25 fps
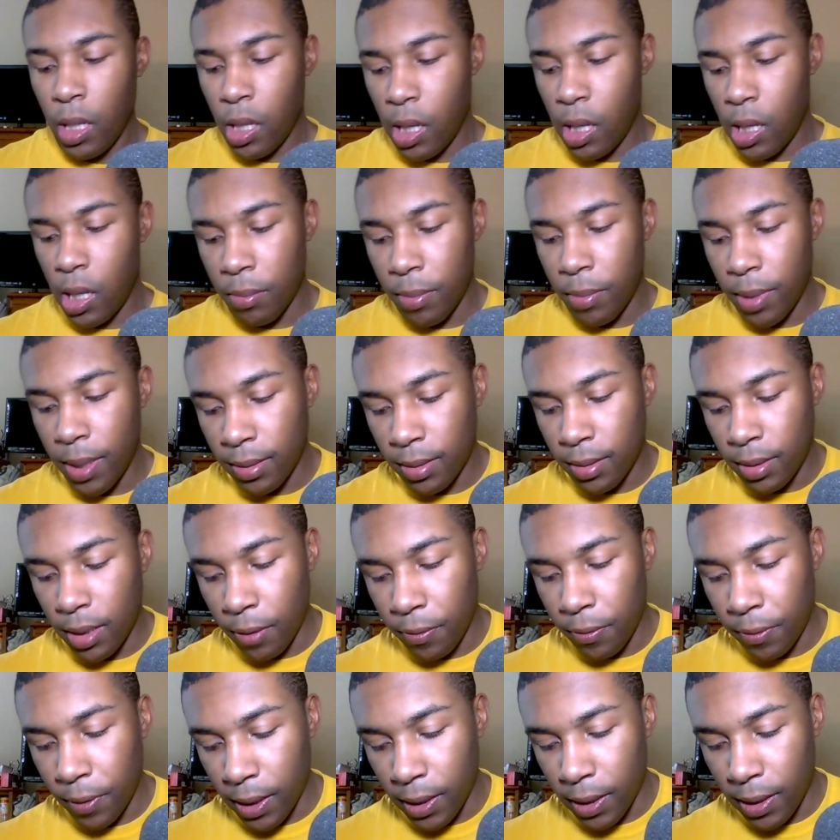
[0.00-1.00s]
um, and
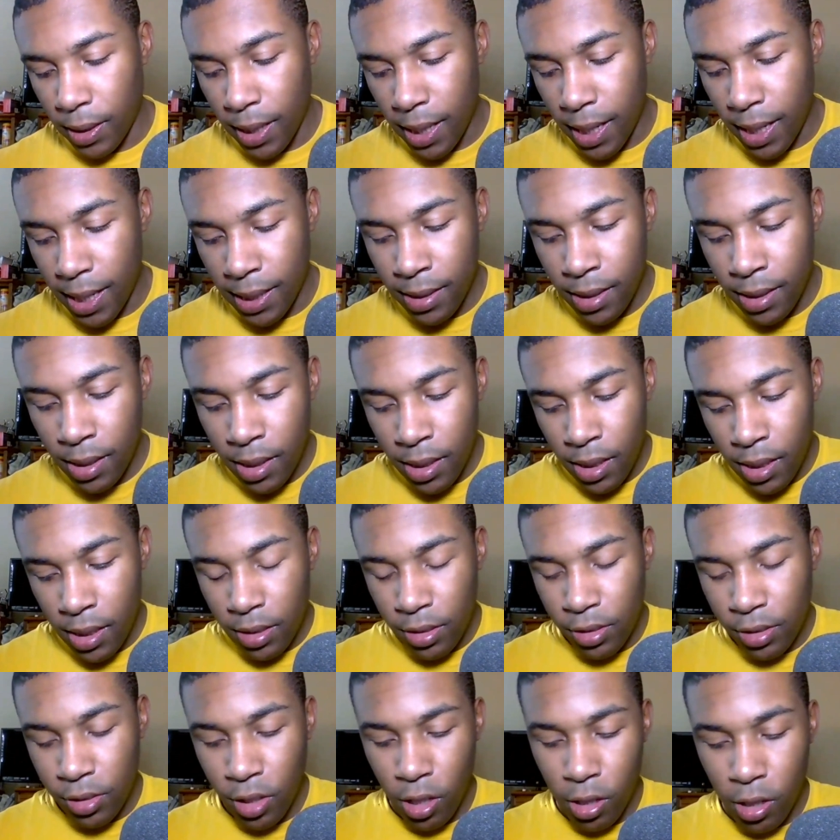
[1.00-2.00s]
stuff like that.
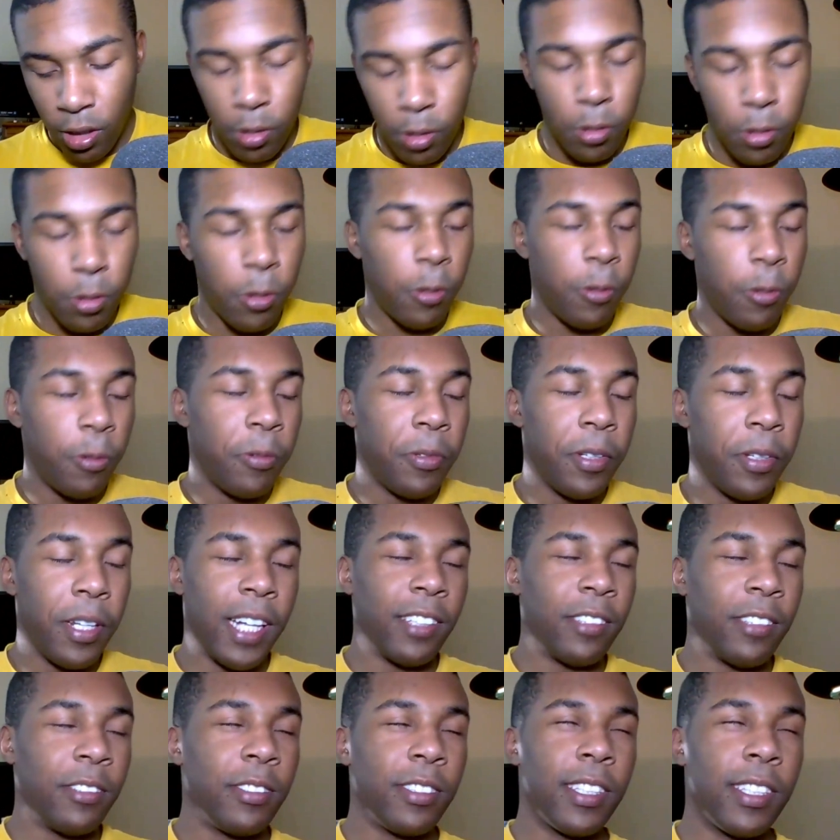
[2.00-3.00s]
So
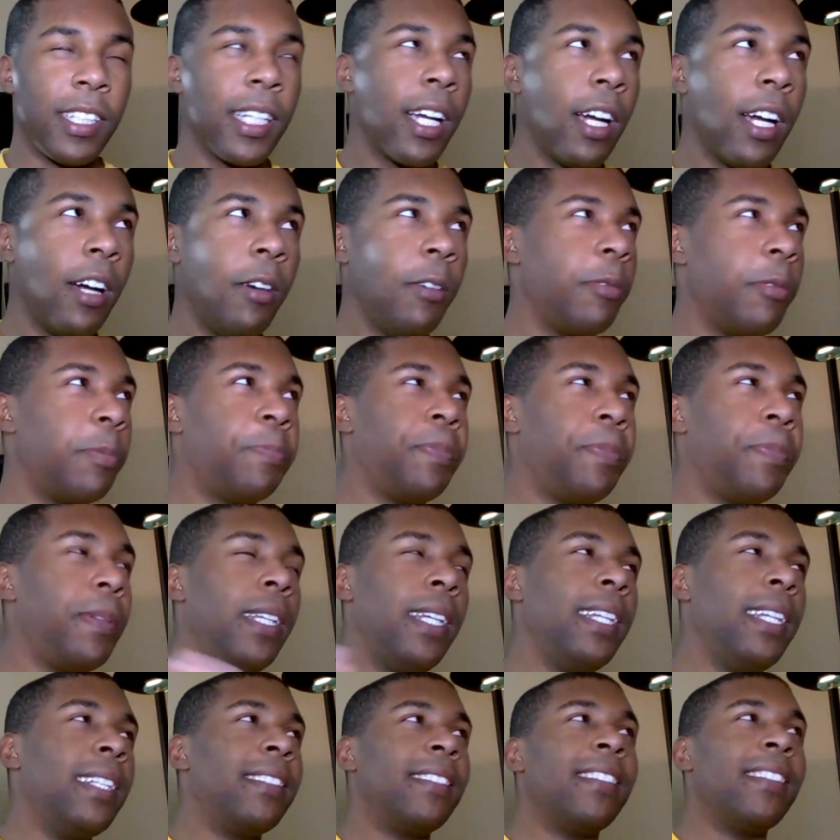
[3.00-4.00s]
Nas was like, "Oh,
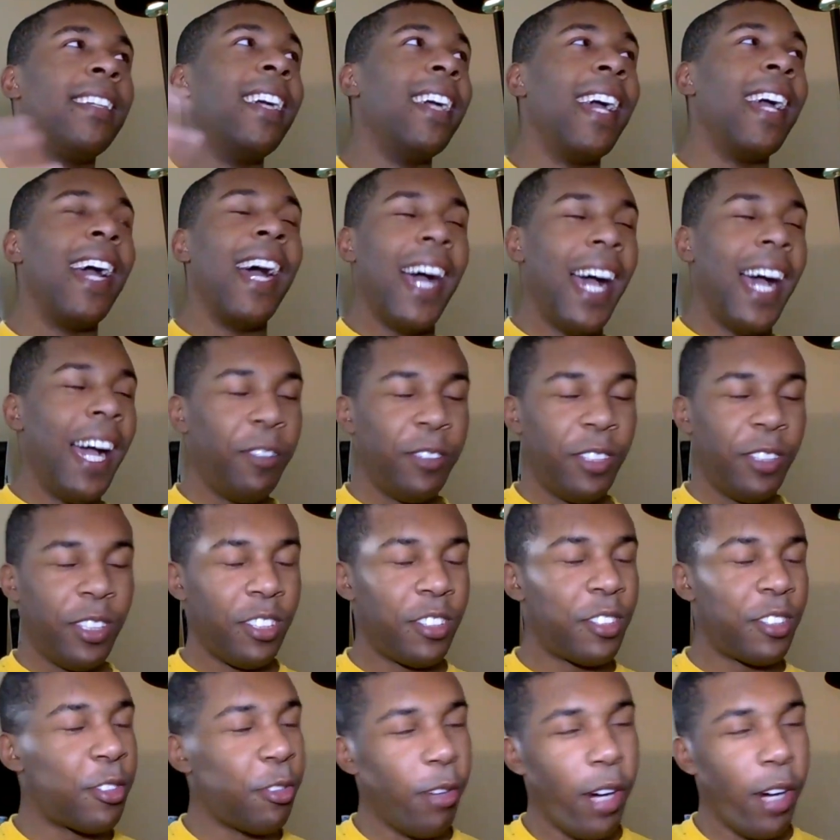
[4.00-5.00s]
please, I was
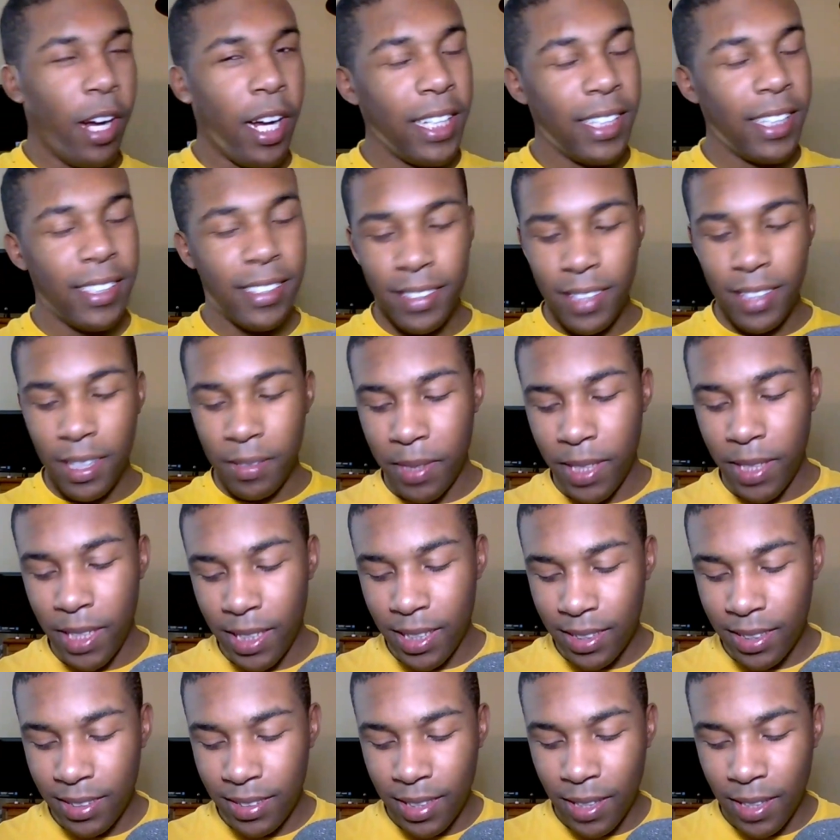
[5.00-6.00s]
just trying
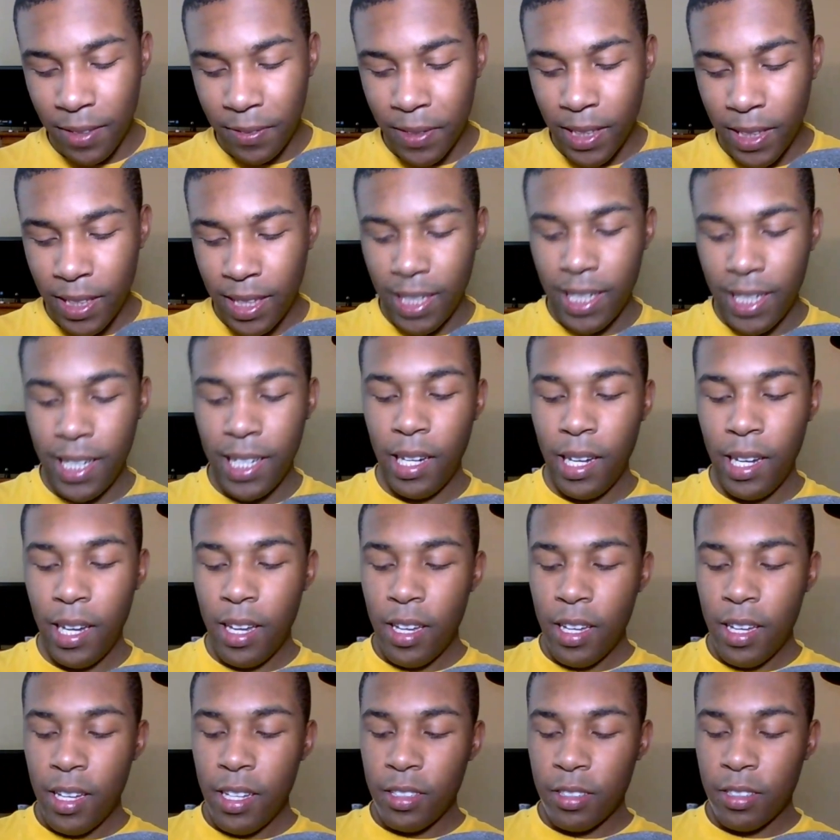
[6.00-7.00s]
something and stuff like that."
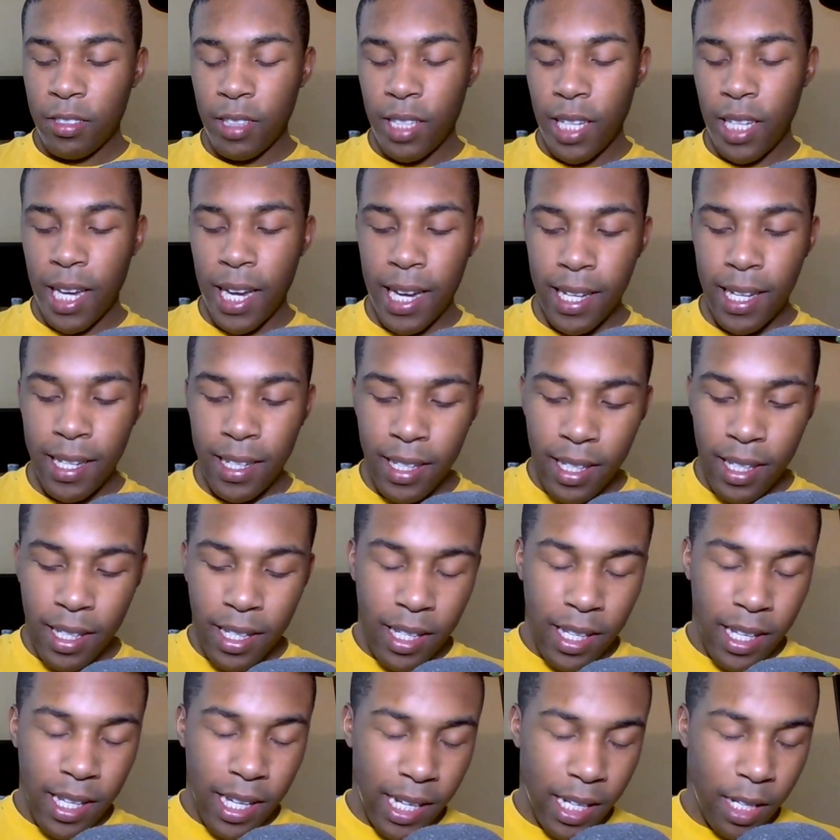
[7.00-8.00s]
So yeah.
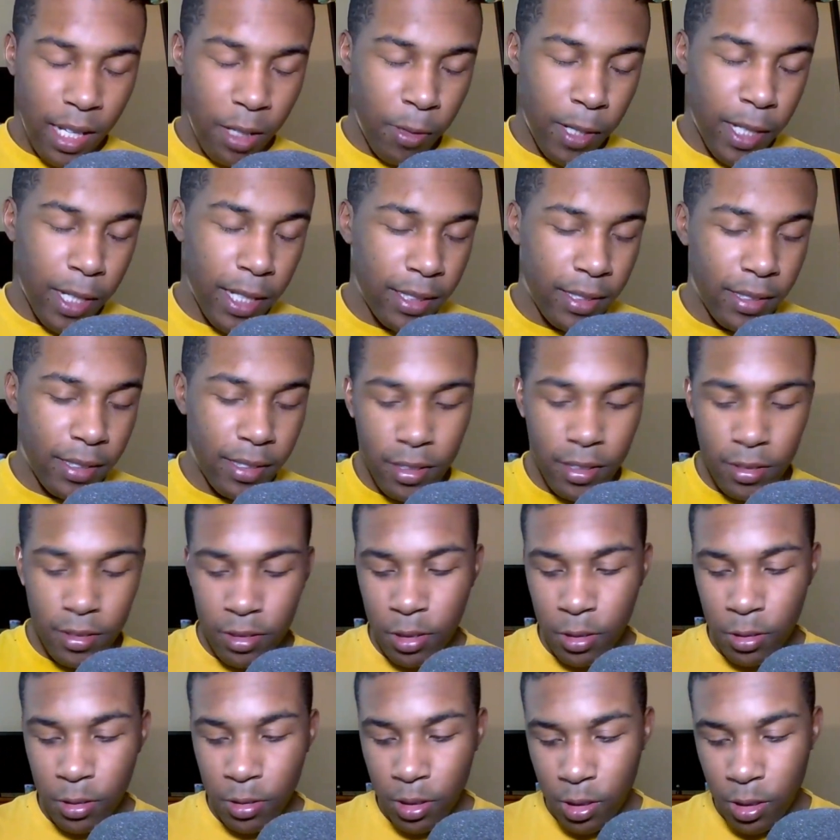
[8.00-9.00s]
Anyways,
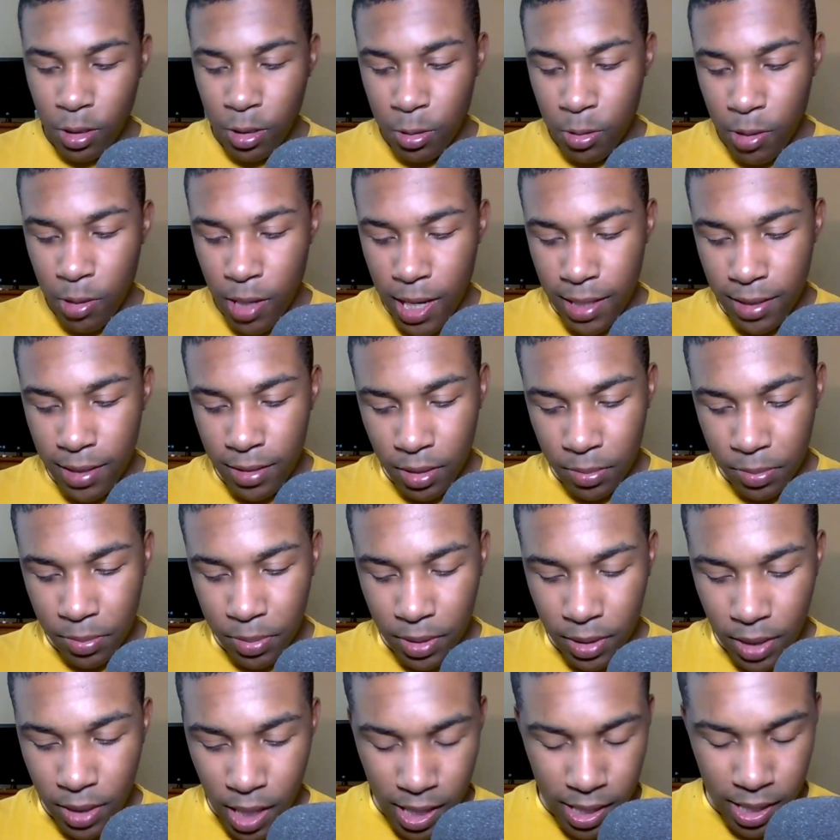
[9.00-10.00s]
Suzaku ends up
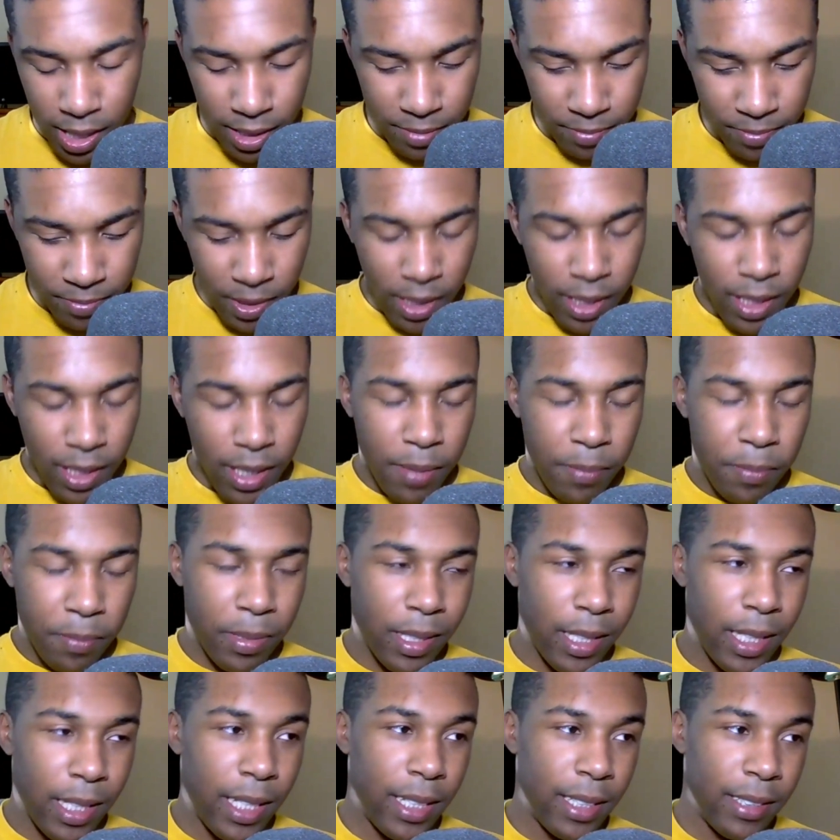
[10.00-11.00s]
saying,
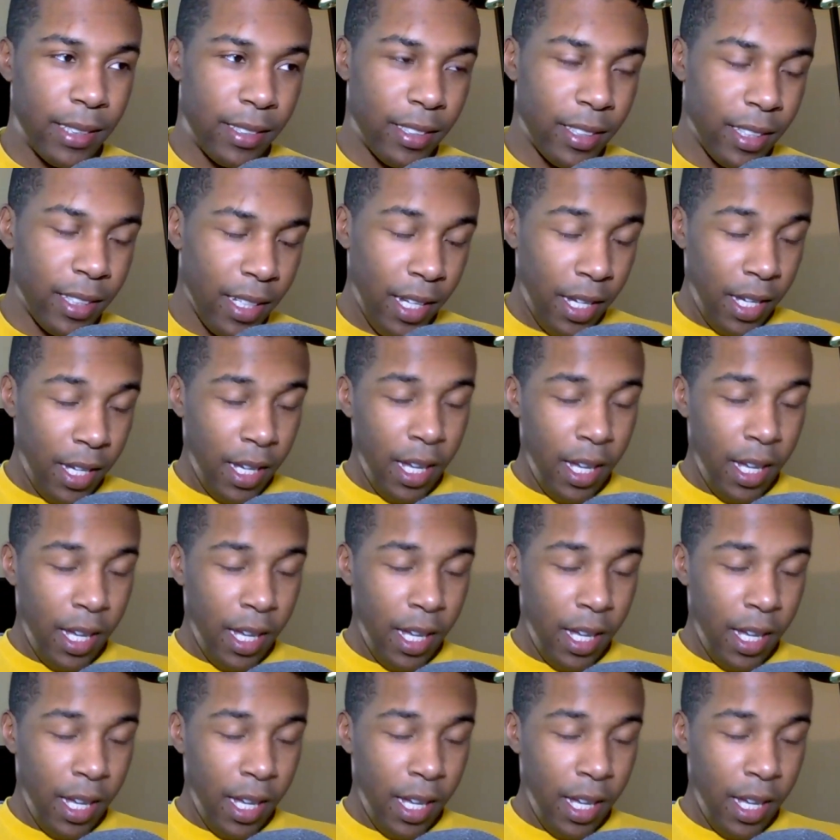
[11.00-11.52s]
"Please,